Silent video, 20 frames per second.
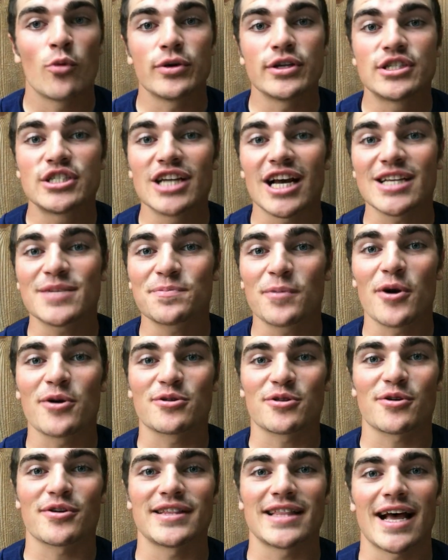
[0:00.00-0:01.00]
We just
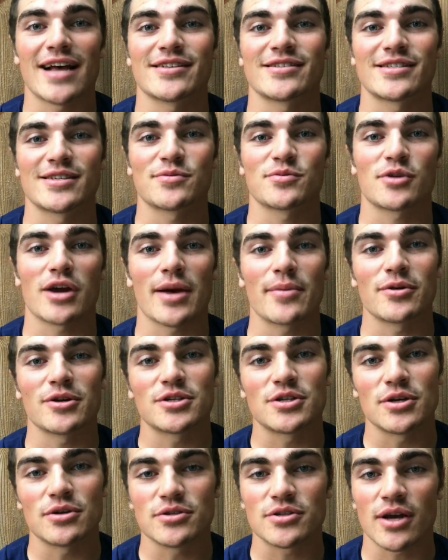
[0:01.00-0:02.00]
broke 3,000
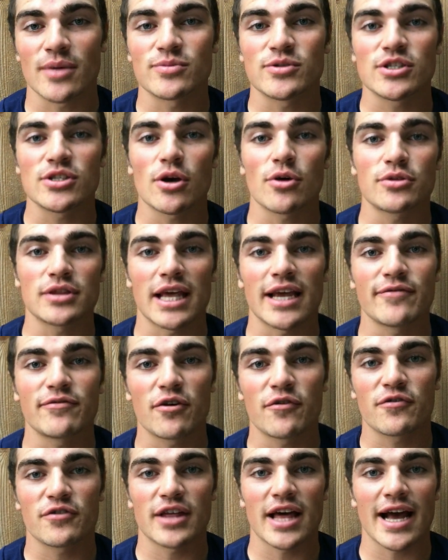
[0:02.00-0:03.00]
subscribers too, so I'm so
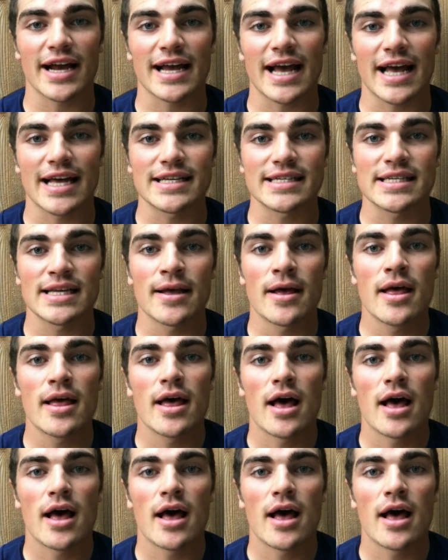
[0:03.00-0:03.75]
thankful for that, guys.